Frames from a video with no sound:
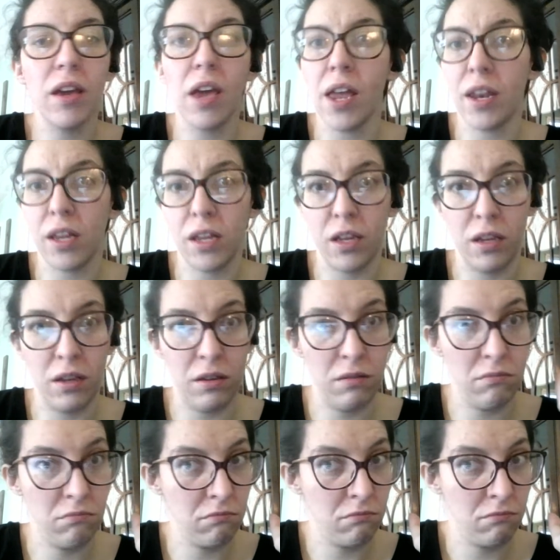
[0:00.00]

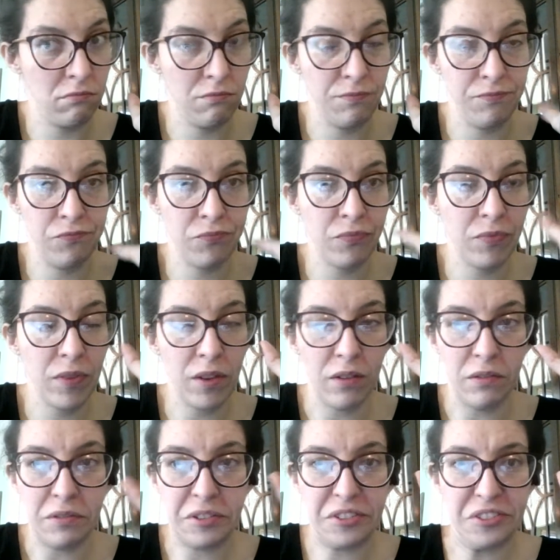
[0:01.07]
any
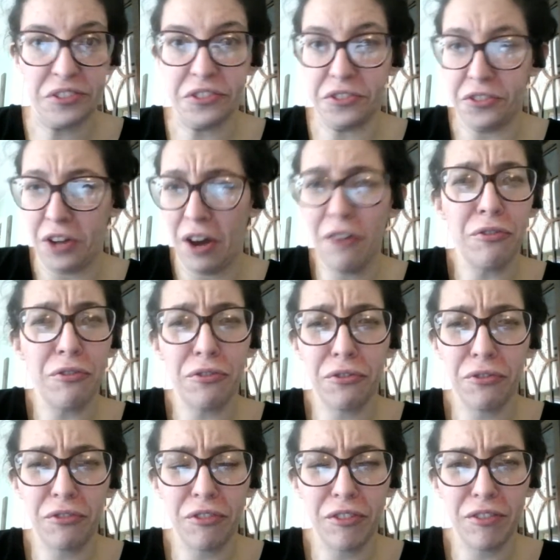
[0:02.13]

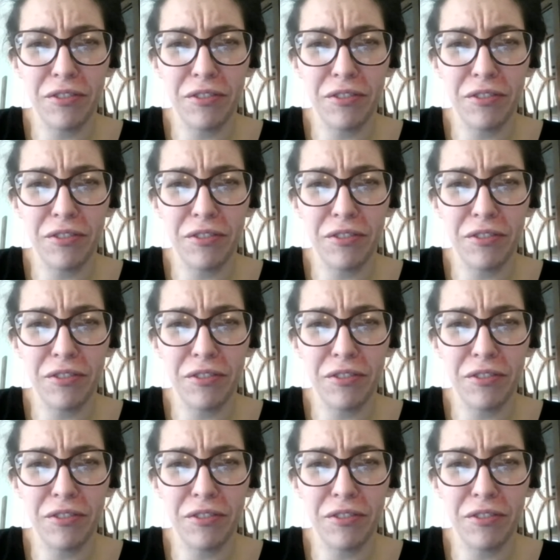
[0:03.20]
stuff.